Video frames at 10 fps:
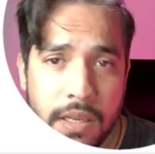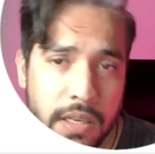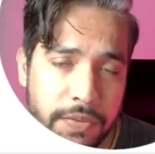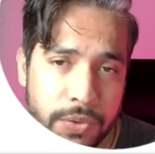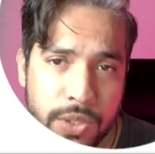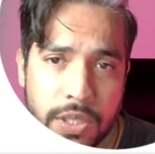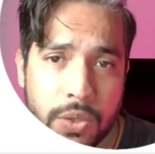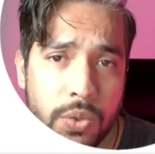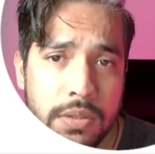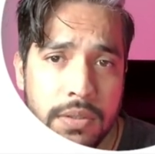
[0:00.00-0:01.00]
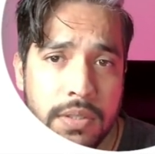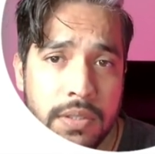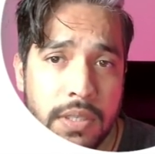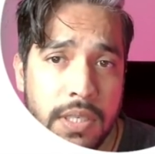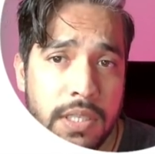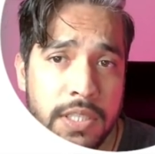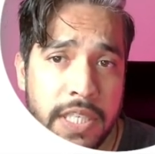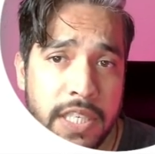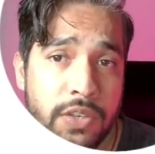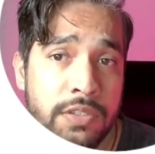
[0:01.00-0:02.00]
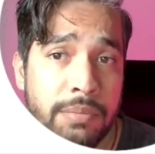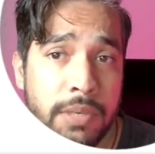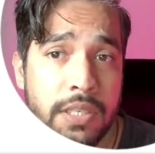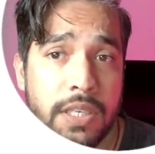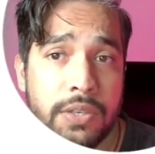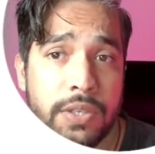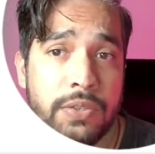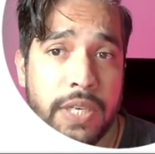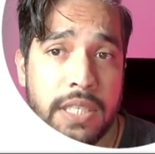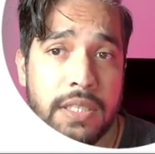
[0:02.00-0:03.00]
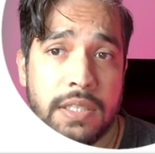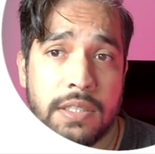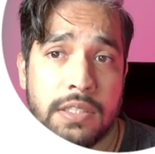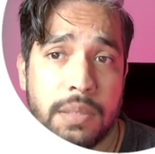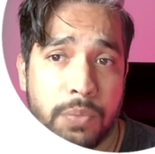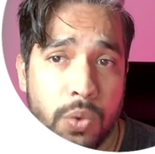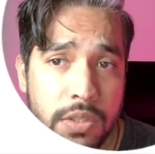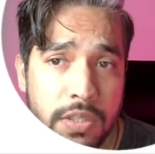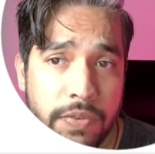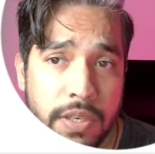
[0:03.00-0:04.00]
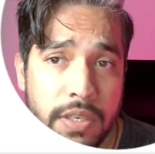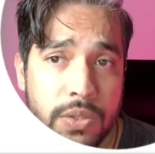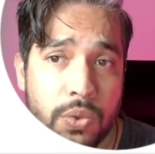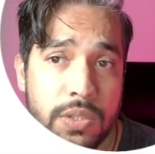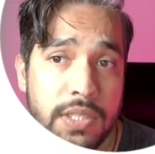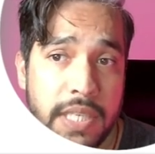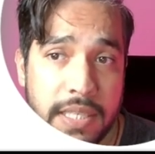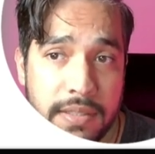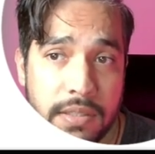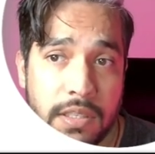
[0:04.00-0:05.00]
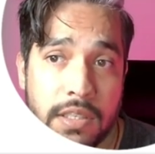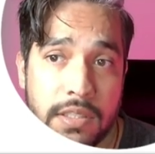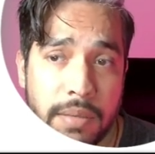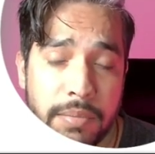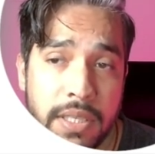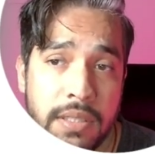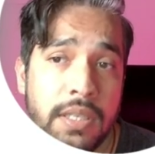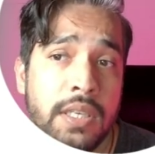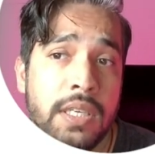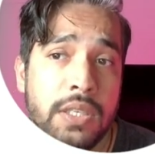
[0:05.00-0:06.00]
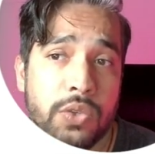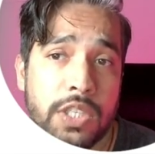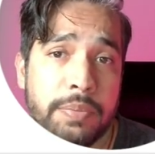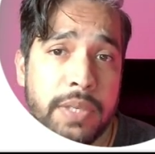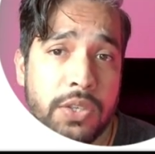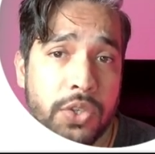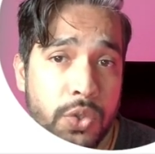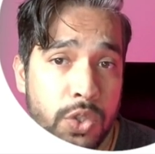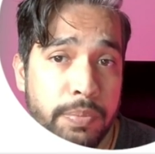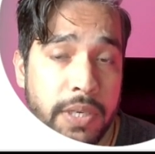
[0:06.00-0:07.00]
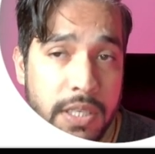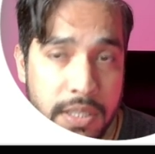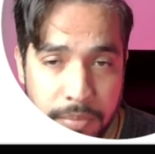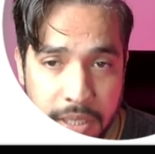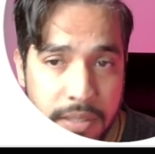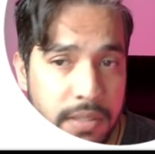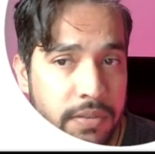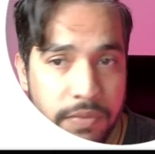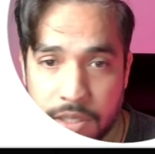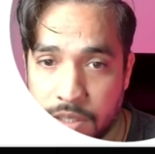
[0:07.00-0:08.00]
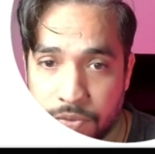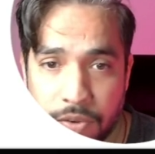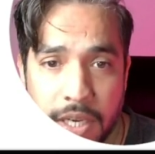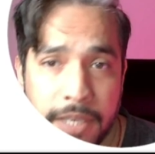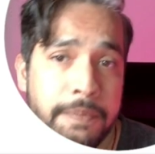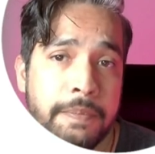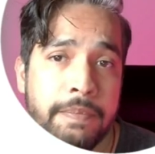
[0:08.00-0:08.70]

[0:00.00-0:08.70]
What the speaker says: If you see the notice, changing of subnet address range isn't supported when resources exist in the subnet, so it's better to use bigger subnets, which is fine.